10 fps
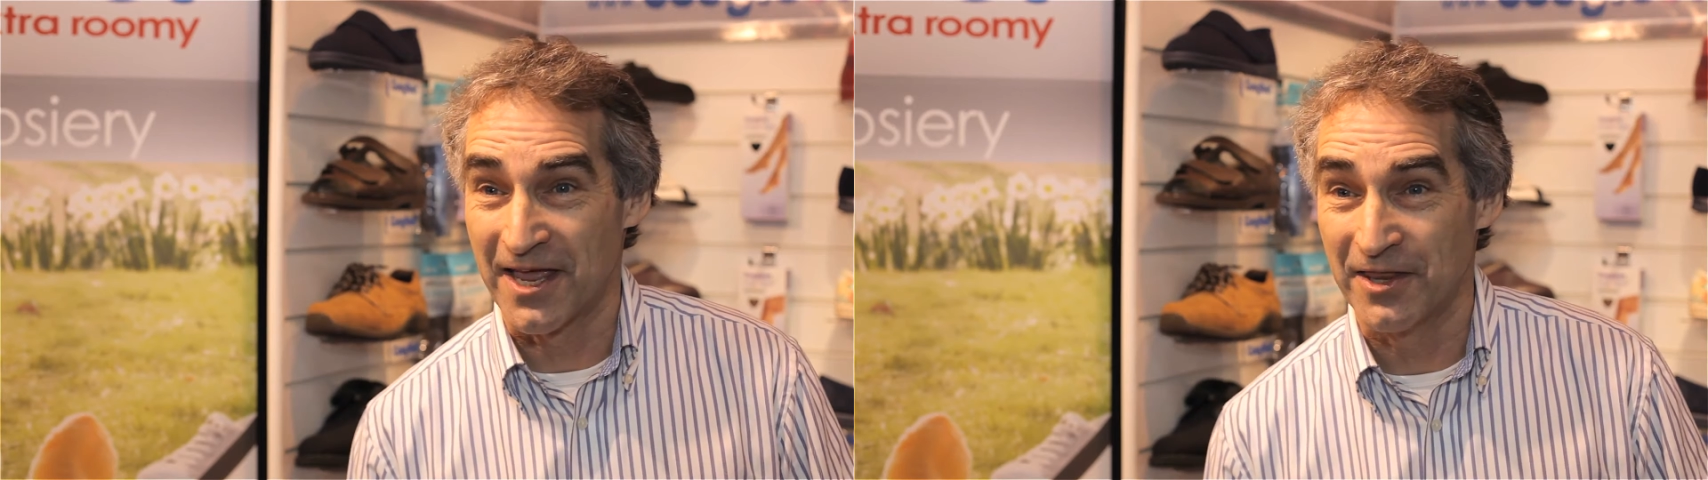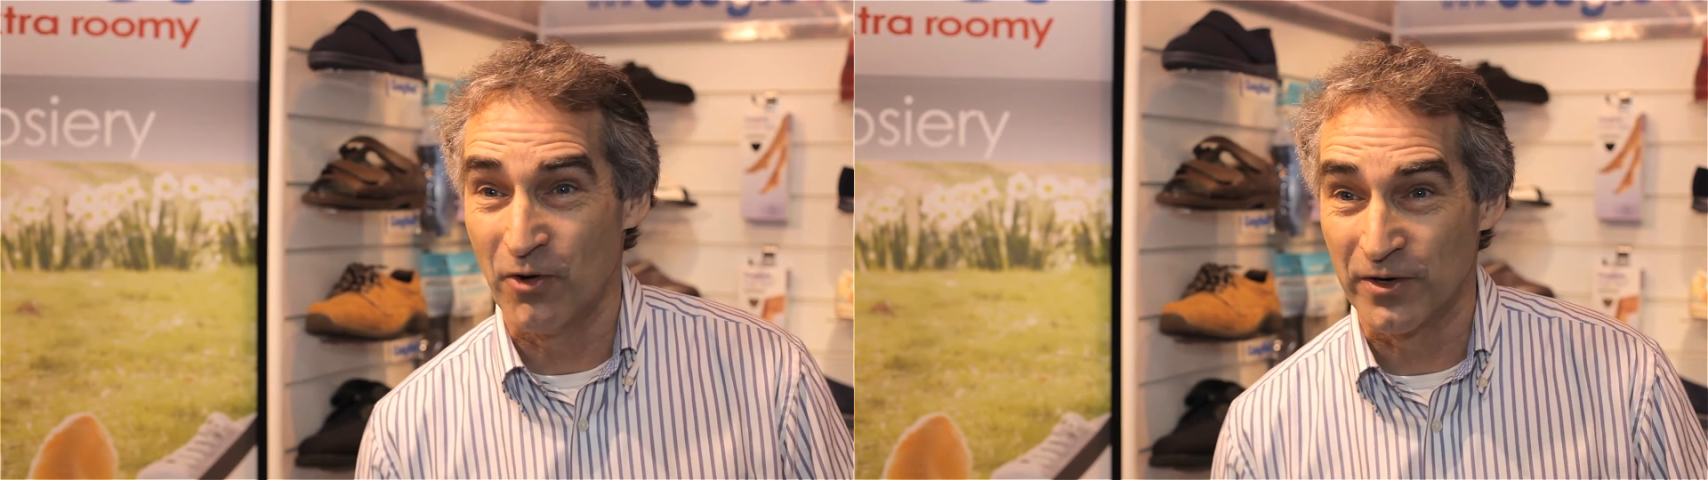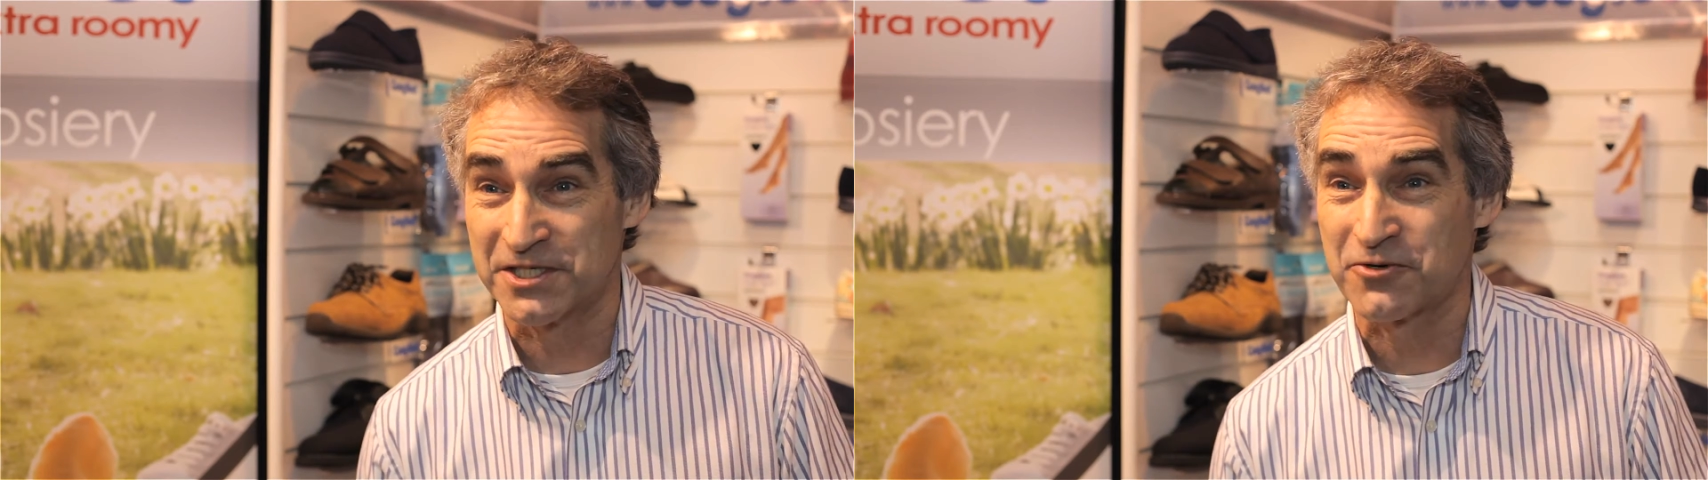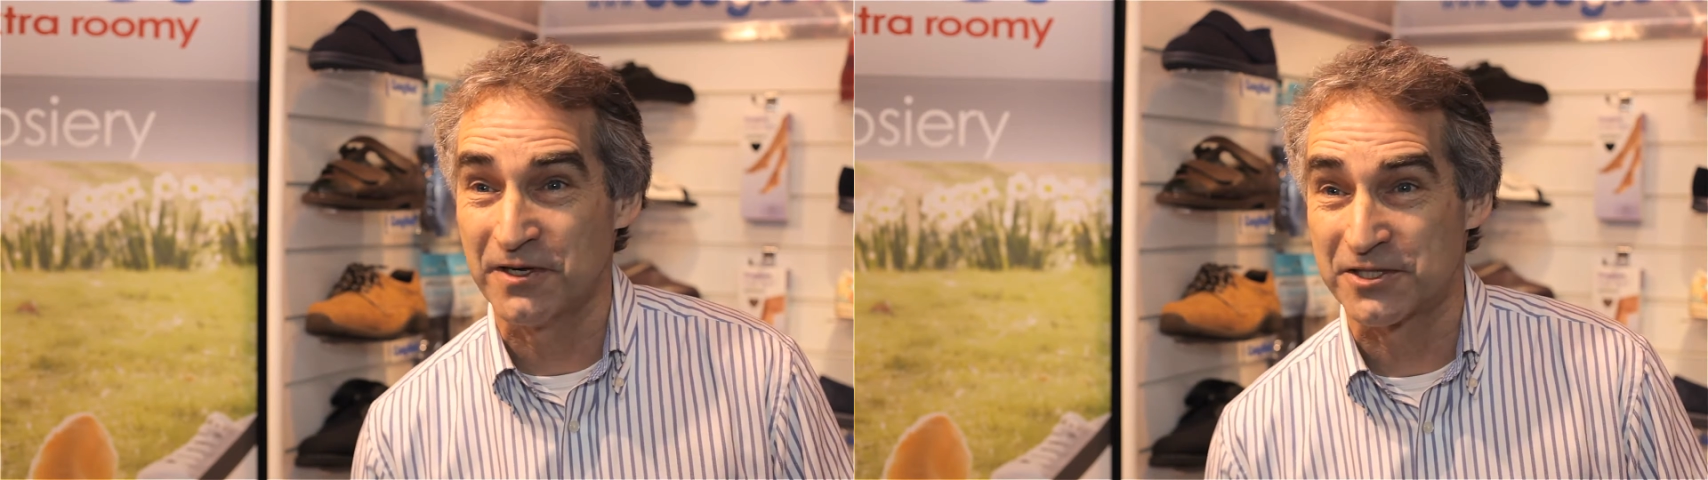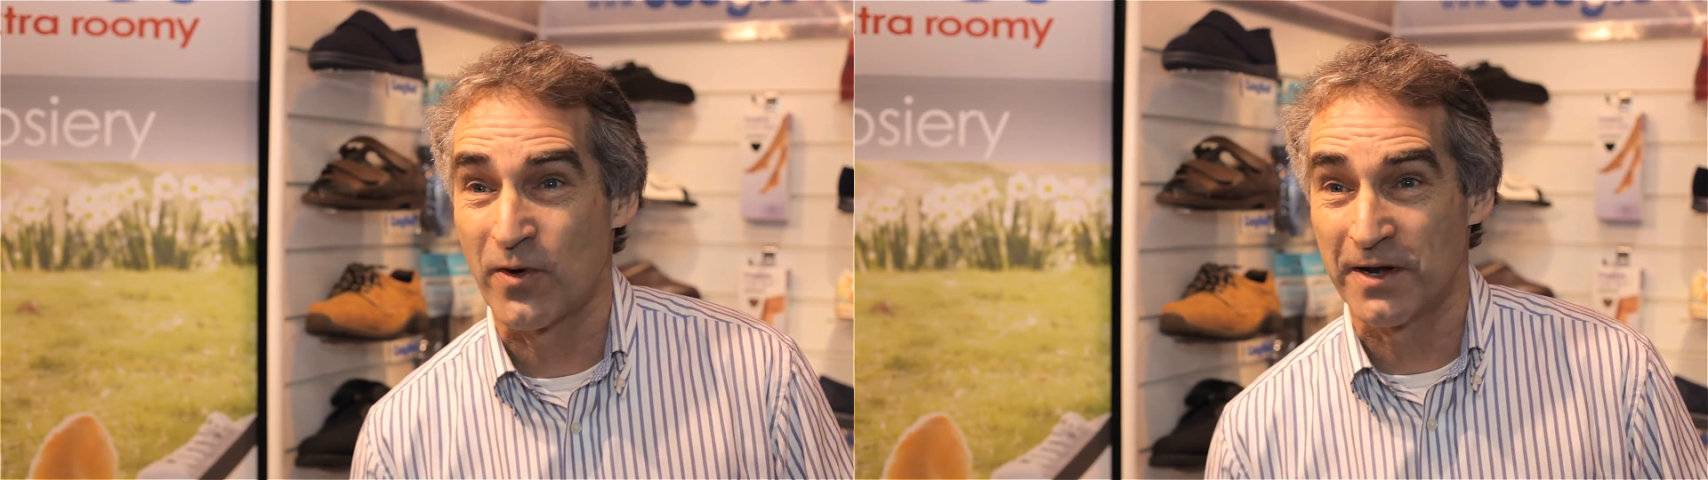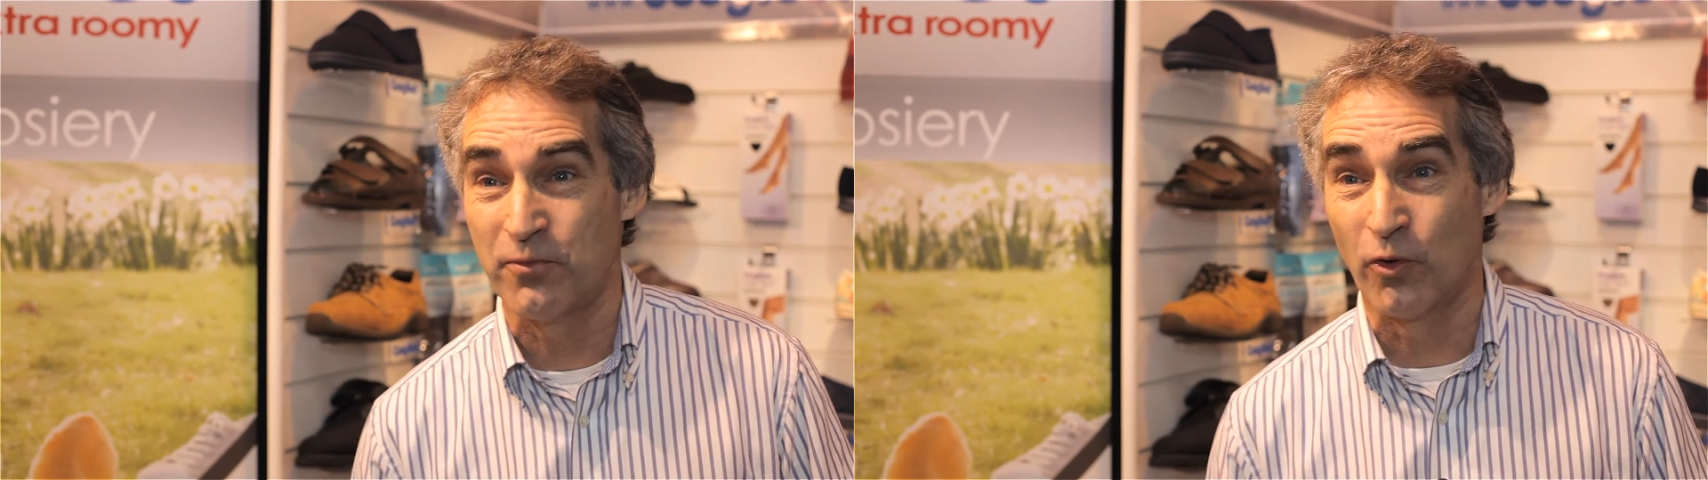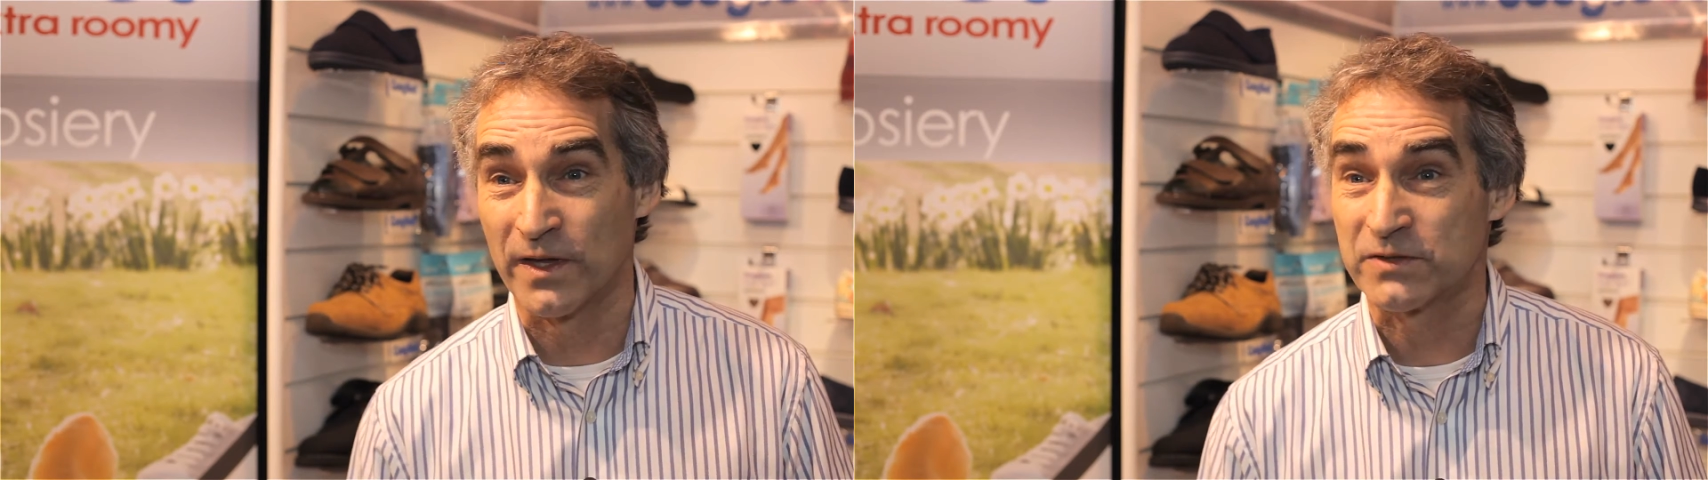get them on is quite important.